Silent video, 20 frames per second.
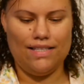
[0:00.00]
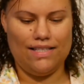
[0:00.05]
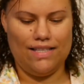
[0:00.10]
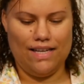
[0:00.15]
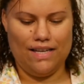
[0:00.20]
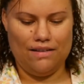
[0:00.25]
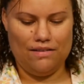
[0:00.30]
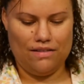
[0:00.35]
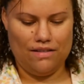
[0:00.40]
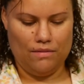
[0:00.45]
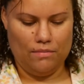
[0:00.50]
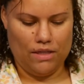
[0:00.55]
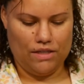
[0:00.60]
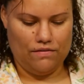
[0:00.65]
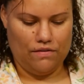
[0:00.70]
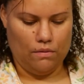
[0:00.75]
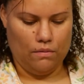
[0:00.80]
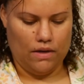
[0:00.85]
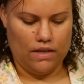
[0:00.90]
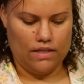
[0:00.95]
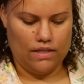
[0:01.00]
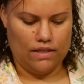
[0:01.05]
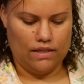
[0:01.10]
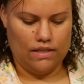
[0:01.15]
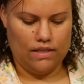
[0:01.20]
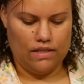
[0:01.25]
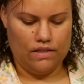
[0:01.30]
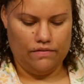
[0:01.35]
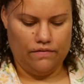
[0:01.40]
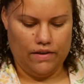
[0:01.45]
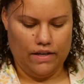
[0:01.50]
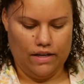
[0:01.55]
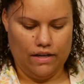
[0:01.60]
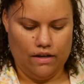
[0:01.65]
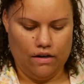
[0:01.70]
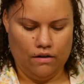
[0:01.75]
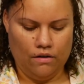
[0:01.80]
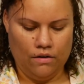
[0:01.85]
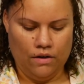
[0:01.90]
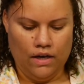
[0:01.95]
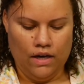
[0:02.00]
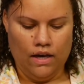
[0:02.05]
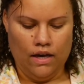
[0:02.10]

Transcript: Thank you so much for watching this video.